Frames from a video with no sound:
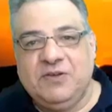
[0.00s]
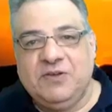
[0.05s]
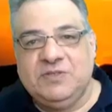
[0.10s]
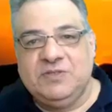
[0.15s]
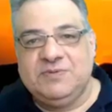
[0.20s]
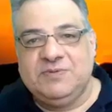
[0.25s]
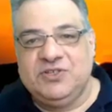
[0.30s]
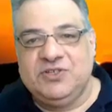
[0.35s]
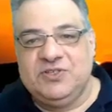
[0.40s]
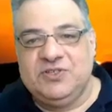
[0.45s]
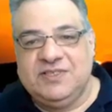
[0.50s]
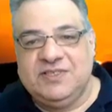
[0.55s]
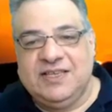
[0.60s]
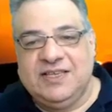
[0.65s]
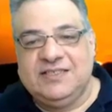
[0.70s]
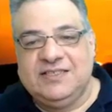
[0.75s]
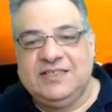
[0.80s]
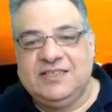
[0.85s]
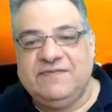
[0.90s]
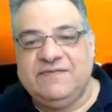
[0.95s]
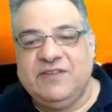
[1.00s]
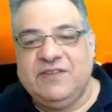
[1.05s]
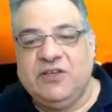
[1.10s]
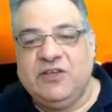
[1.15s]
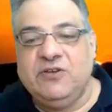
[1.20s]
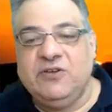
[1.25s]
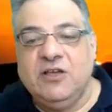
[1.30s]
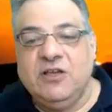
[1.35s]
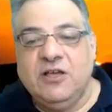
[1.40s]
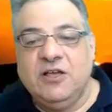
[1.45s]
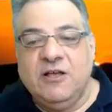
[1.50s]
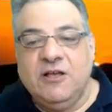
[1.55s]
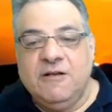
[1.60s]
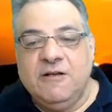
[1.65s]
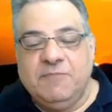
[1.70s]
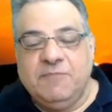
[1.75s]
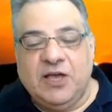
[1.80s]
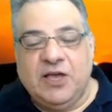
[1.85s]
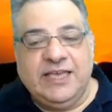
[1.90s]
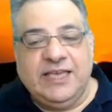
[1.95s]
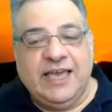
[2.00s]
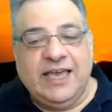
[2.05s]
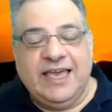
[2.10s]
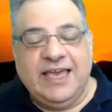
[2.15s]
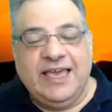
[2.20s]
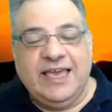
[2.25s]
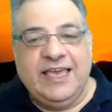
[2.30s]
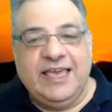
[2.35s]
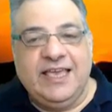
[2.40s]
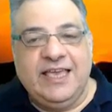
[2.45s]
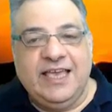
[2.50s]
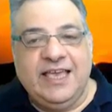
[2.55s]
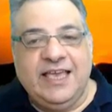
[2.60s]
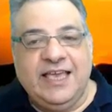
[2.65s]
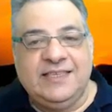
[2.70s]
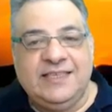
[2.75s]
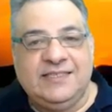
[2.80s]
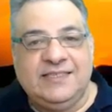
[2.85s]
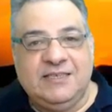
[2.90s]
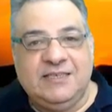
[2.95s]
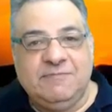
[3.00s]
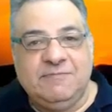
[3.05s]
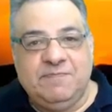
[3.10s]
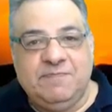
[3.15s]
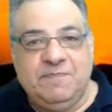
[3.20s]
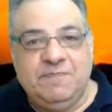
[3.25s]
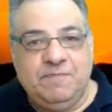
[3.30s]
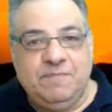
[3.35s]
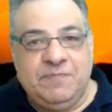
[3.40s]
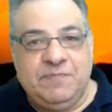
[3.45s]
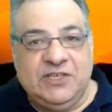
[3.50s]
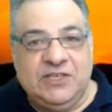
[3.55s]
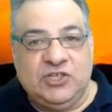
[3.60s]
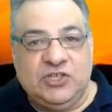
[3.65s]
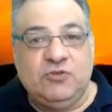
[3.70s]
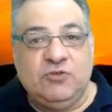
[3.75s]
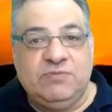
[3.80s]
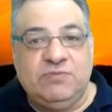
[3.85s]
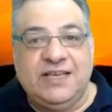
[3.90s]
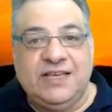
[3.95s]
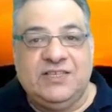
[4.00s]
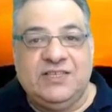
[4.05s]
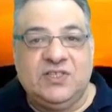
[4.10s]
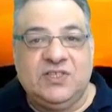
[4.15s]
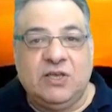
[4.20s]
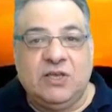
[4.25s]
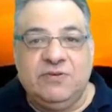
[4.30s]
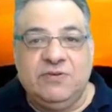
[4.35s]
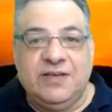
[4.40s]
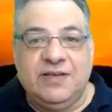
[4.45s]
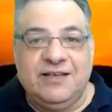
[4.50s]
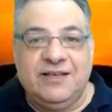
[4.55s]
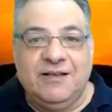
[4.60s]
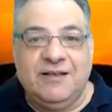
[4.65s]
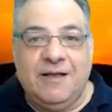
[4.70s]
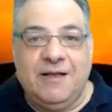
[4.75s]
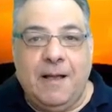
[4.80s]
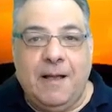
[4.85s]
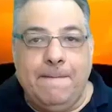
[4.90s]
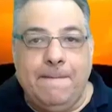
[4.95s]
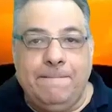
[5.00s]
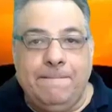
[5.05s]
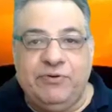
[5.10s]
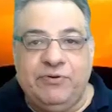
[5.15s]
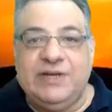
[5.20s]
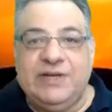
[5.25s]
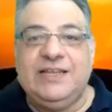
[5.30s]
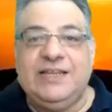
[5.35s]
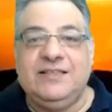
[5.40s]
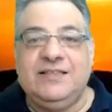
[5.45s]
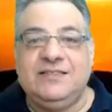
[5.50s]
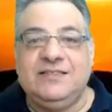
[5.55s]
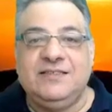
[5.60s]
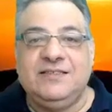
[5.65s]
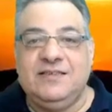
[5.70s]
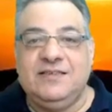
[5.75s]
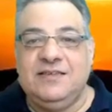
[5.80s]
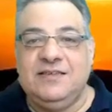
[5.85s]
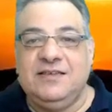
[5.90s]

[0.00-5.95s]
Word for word: position tactics flow. But yeah, he, his positional play is so brilliant